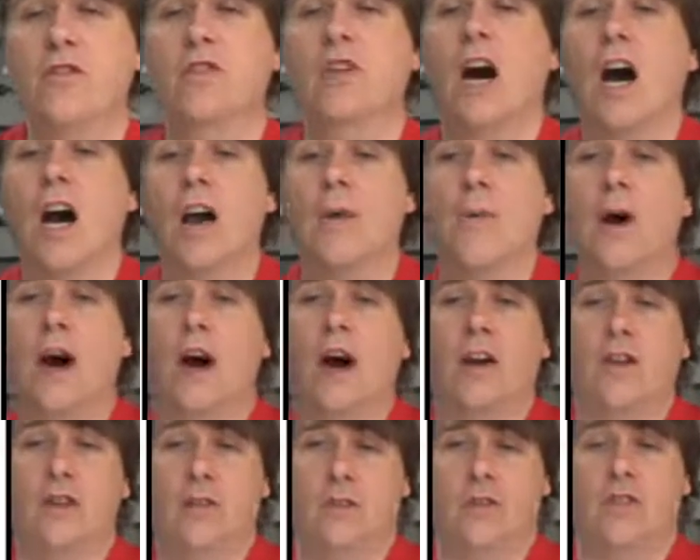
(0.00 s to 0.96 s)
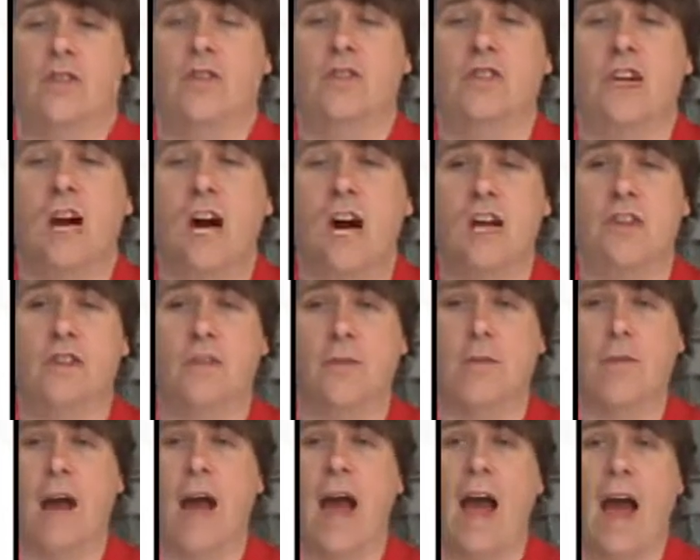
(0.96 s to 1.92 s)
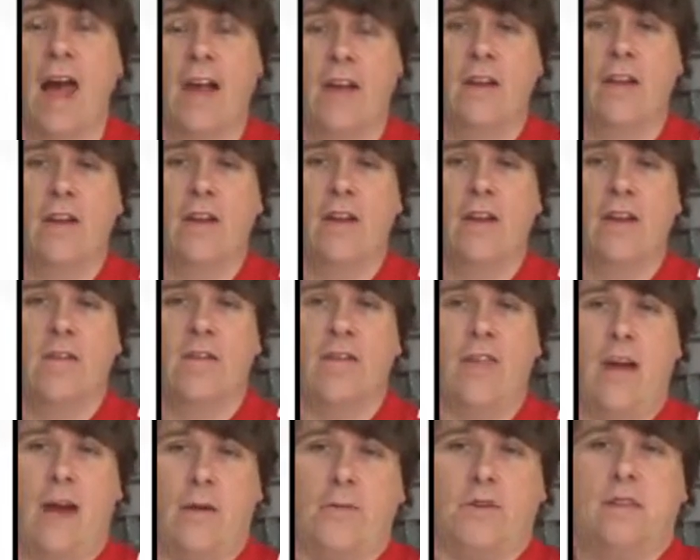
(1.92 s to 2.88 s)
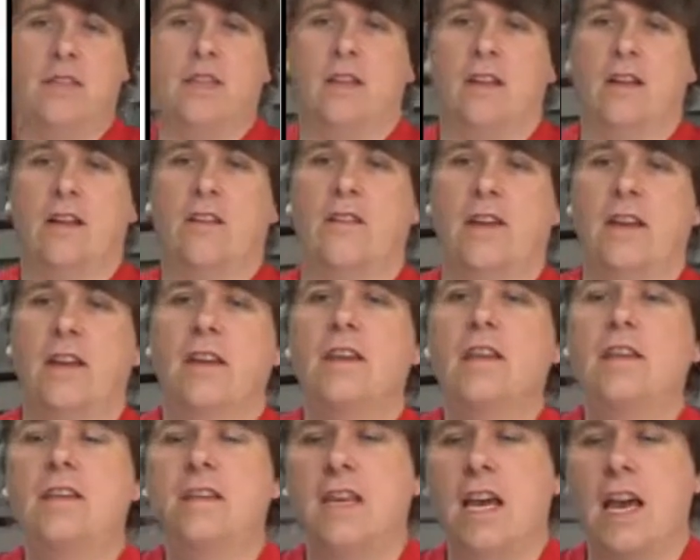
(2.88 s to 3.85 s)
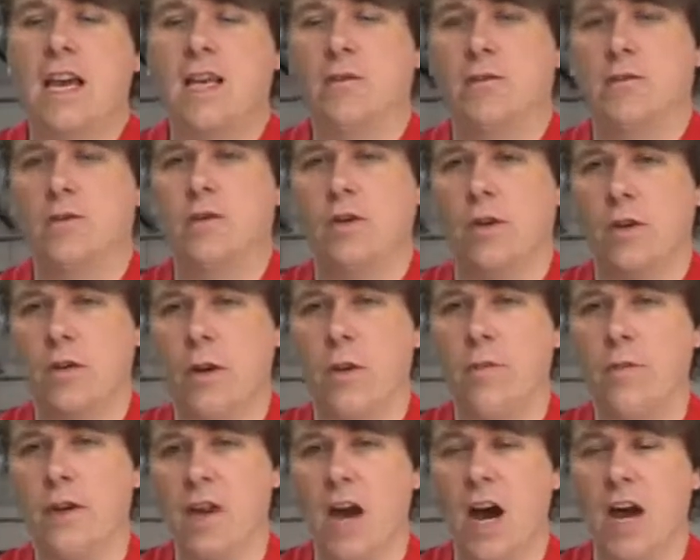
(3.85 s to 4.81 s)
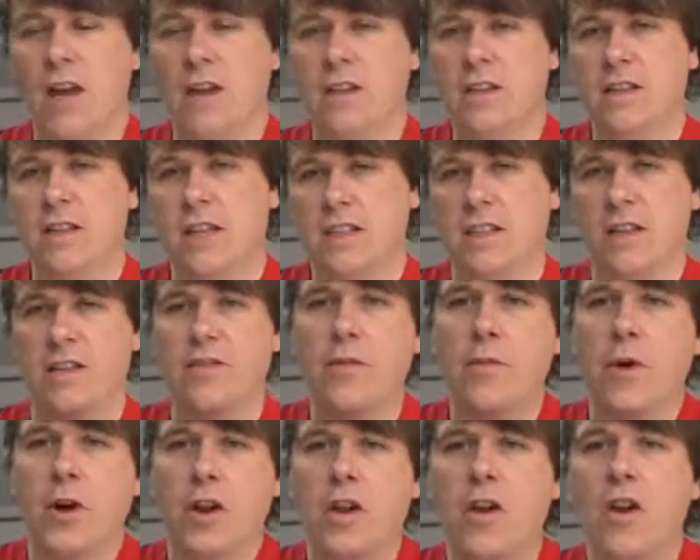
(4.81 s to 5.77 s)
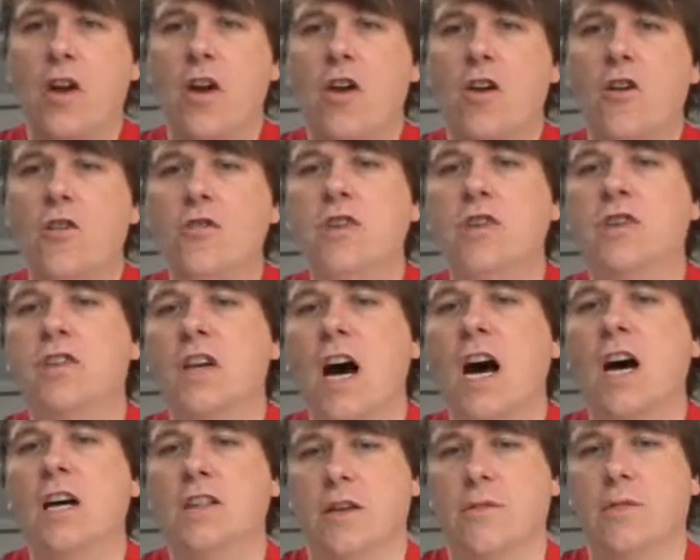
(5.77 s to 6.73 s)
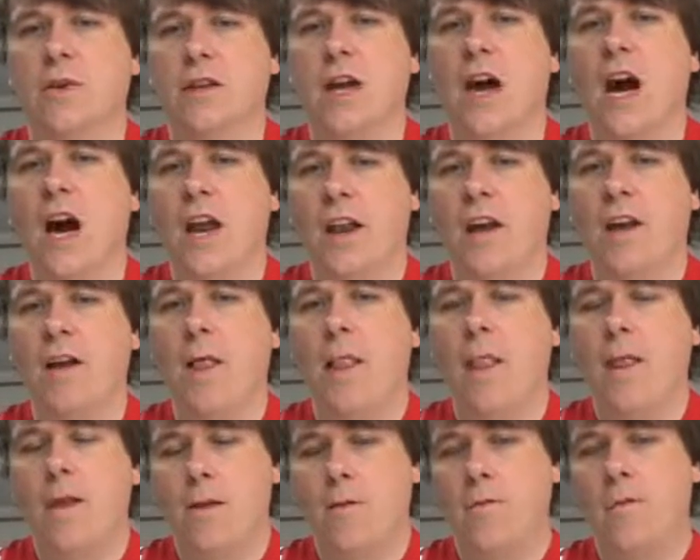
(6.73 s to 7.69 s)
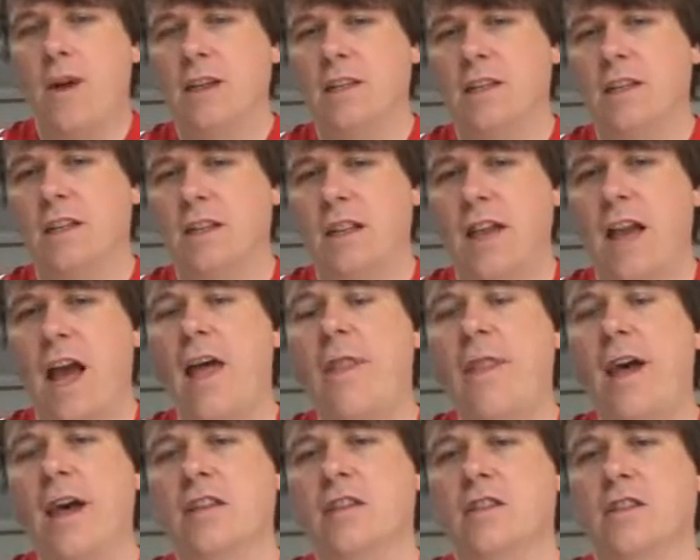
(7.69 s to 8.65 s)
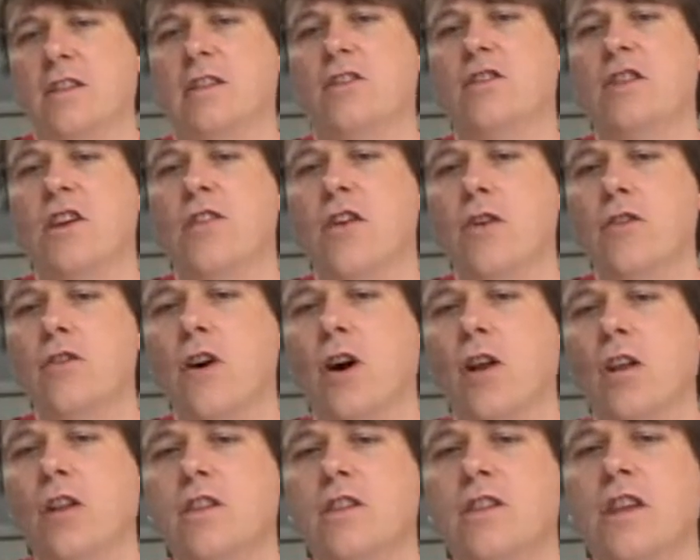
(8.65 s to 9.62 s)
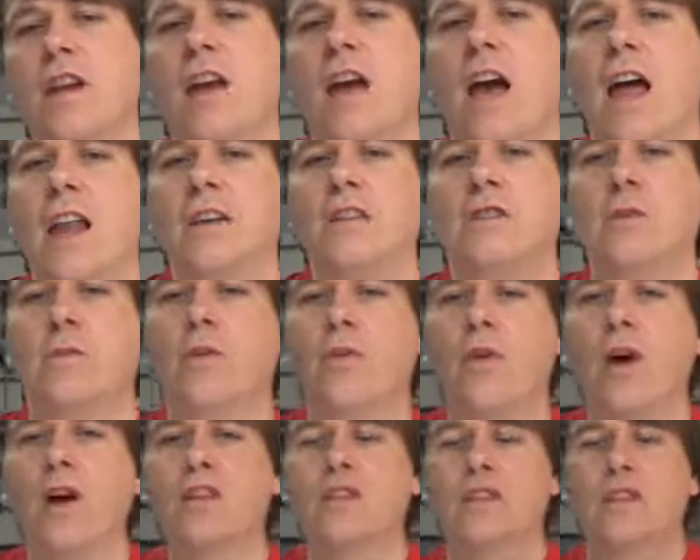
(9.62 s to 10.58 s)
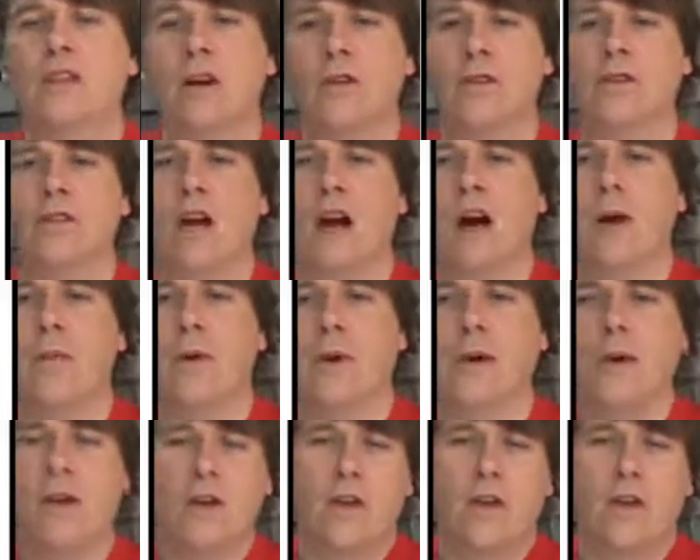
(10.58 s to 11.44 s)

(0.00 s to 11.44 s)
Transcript: entire market or your entire demand for that particular thing. In this case, we're talking about bananas. That's everybody who desires a banana, basically, and that's at zero dollars. And as the price goes up,